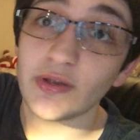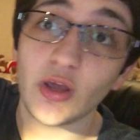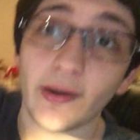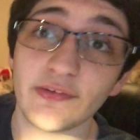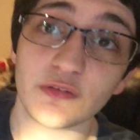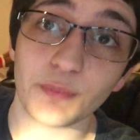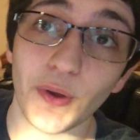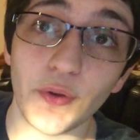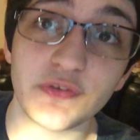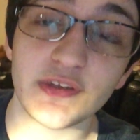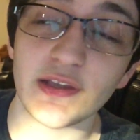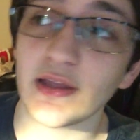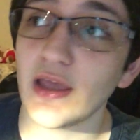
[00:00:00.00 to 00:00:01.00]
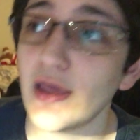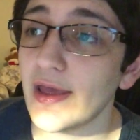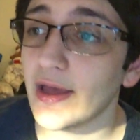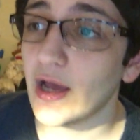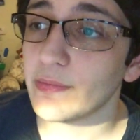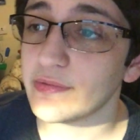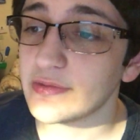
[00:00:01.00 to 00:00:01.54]
video I just posted
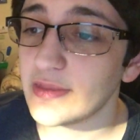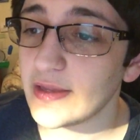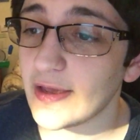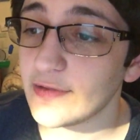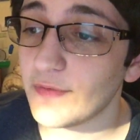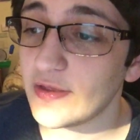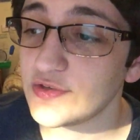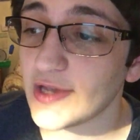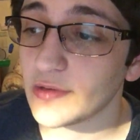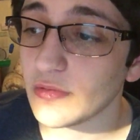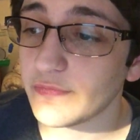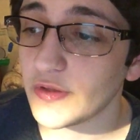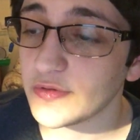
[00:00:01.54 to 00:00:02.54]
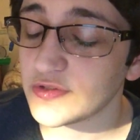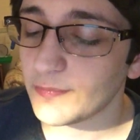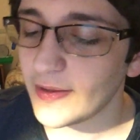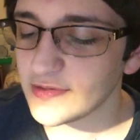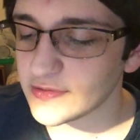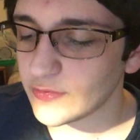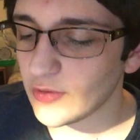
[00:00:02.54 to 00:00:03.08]
um, the uh, Venjet review so
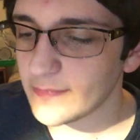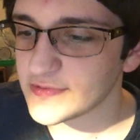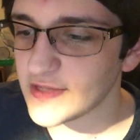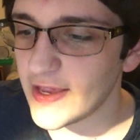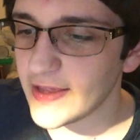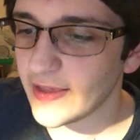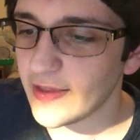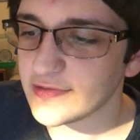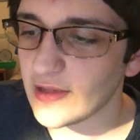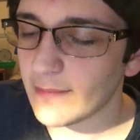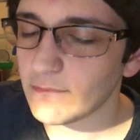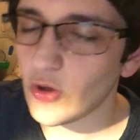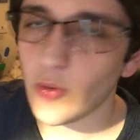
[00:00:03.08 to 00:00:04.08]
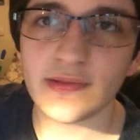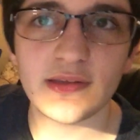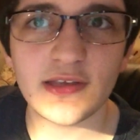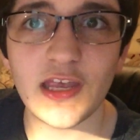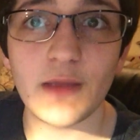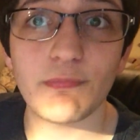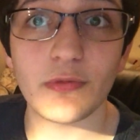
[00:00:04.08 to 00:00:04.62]
basically what I'm saying is I'm going to
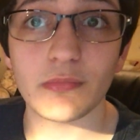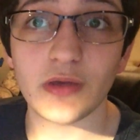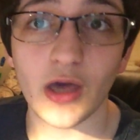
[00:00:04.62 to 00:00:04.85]
keep them